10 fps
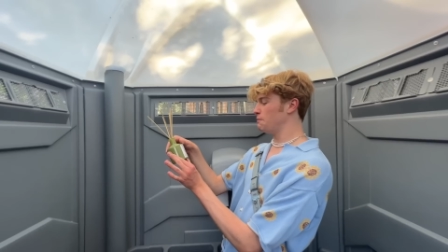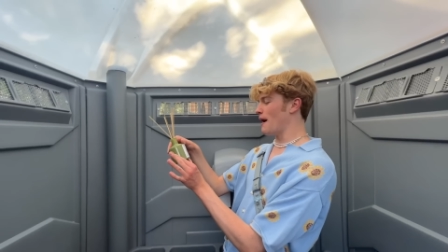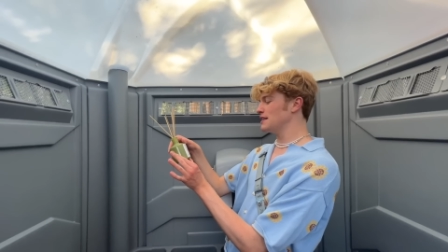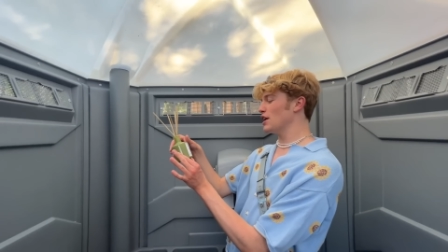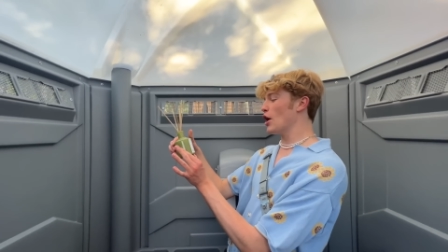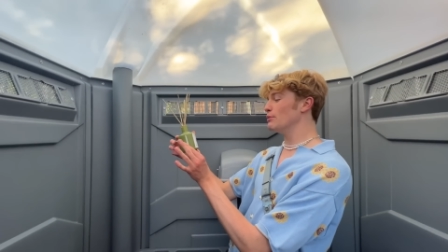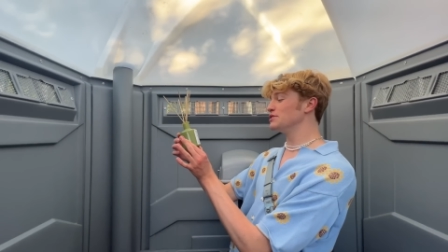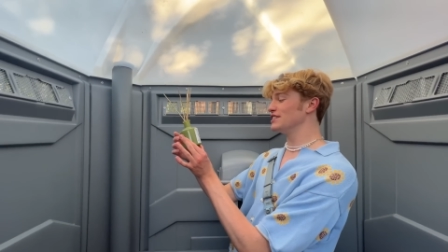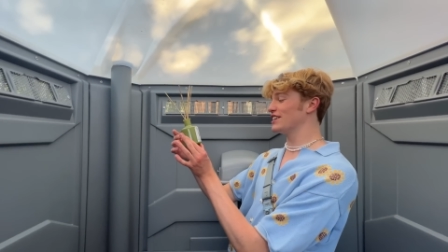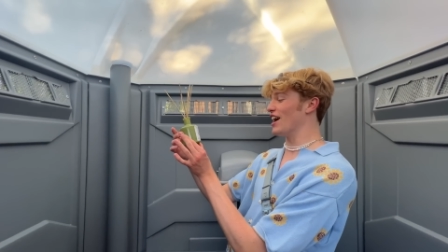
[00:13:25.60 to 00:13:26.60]
Better Homes
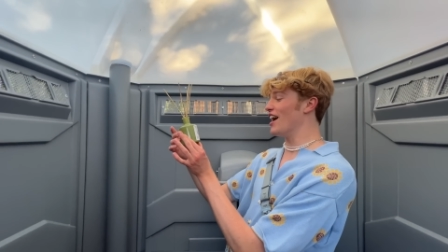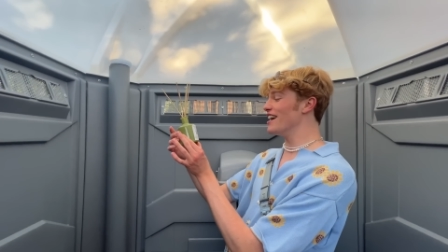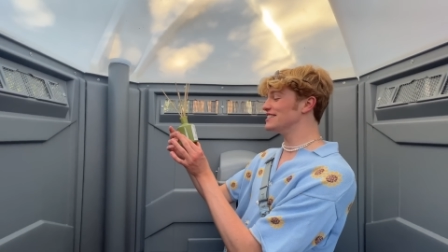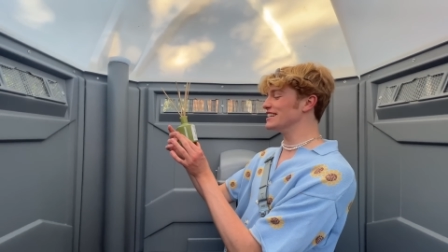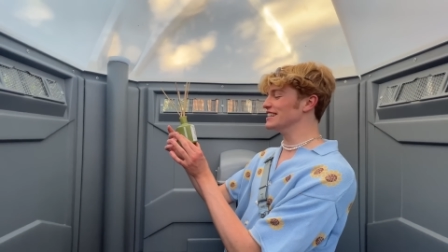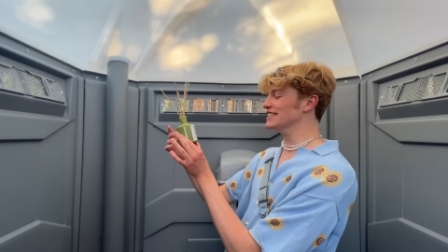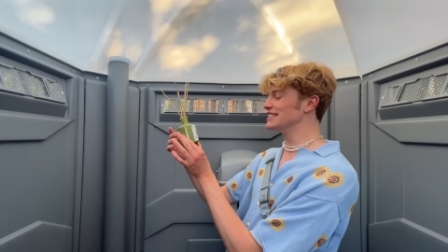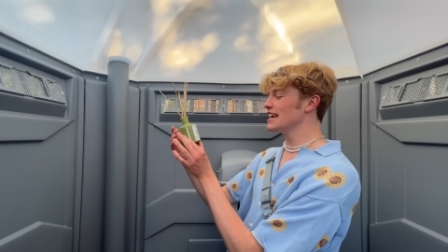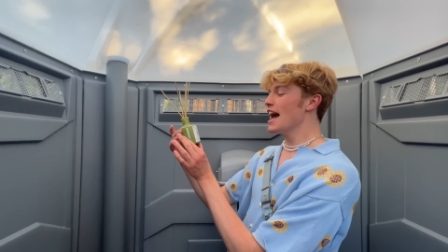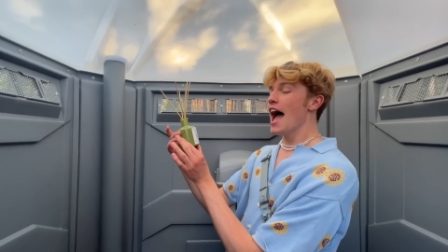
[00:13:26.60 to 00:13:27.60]
and
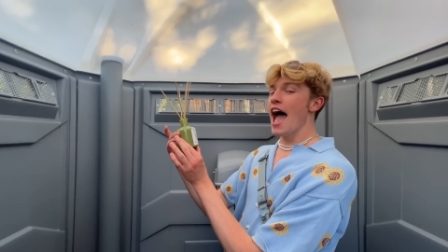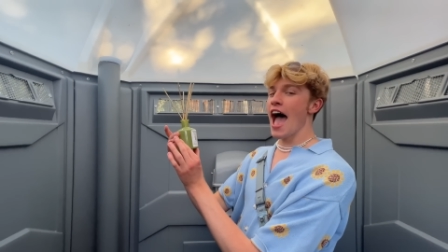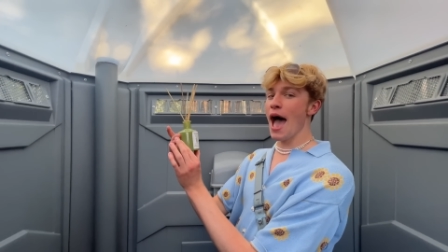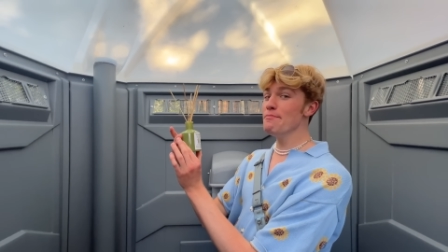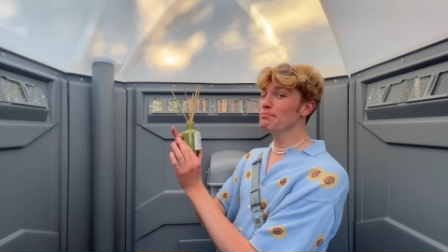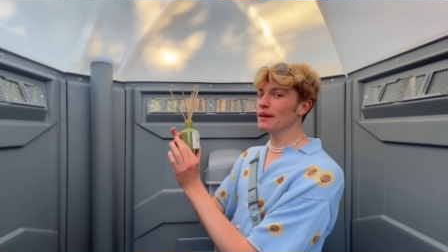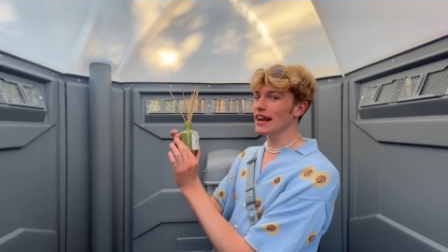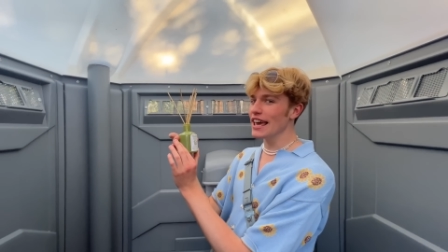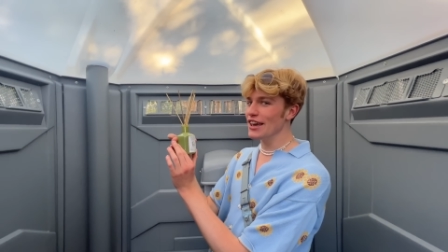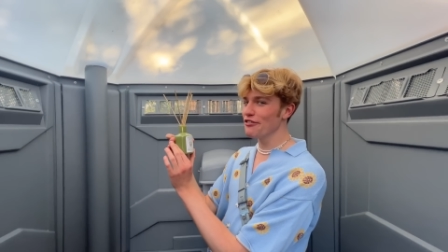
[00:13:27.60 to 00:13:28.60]
Gardens hemp leaf.